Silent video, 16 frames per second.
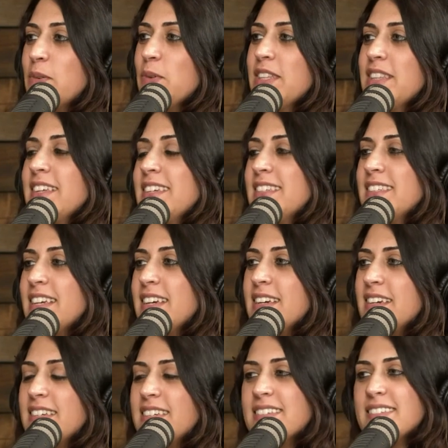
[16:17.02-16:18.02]
when they
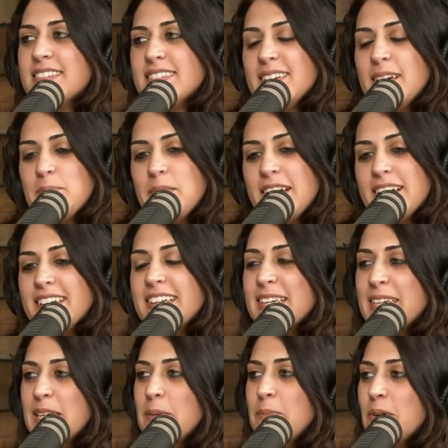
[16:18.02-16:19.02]
say, I'm not going to
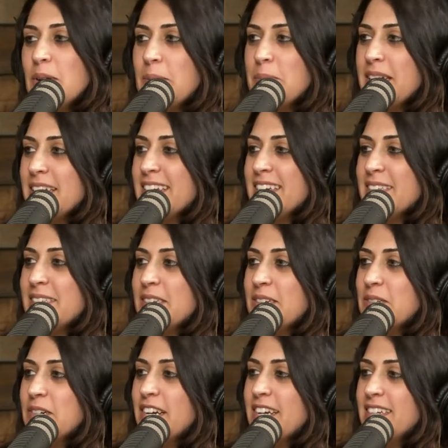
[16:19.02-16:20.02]
keep you on my caseload,
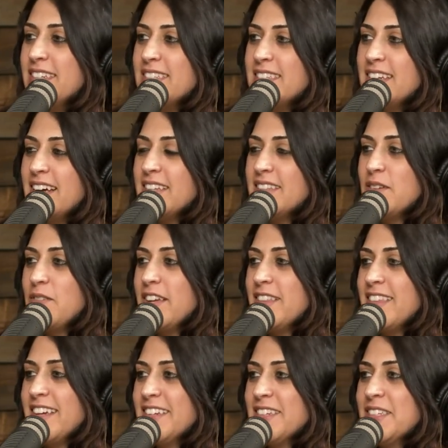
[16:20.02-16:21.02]
right? It's not the right
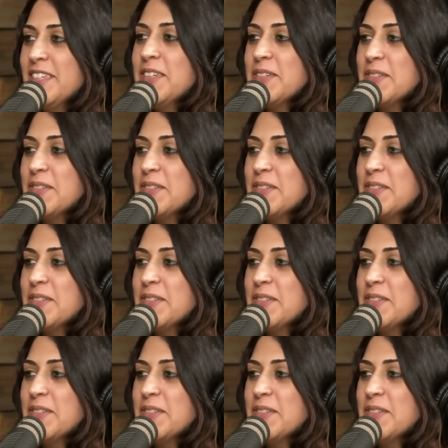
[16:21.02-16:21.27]
thing to do.